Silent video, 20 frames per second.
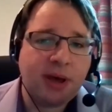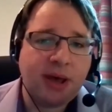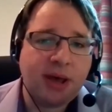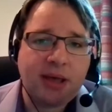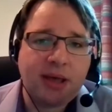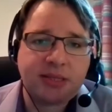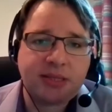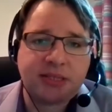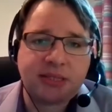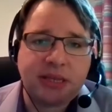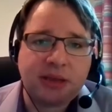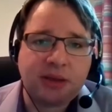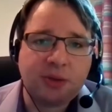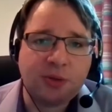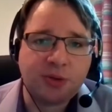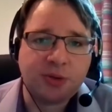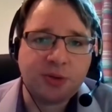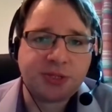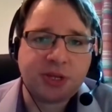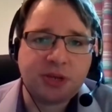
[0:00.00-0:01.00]
But it
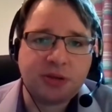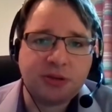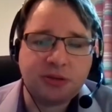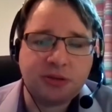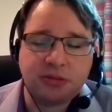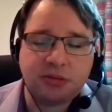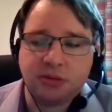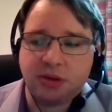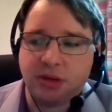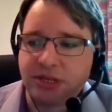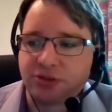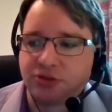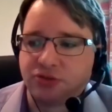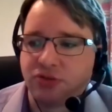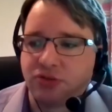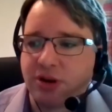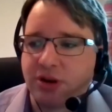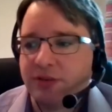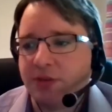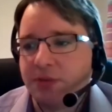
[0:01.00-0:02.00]
also is
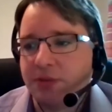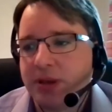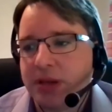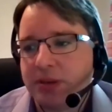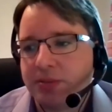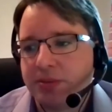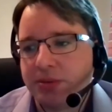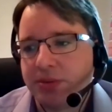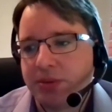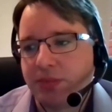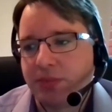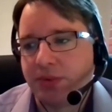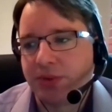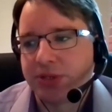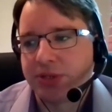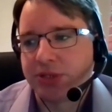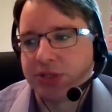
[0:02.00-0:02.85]
great for people that want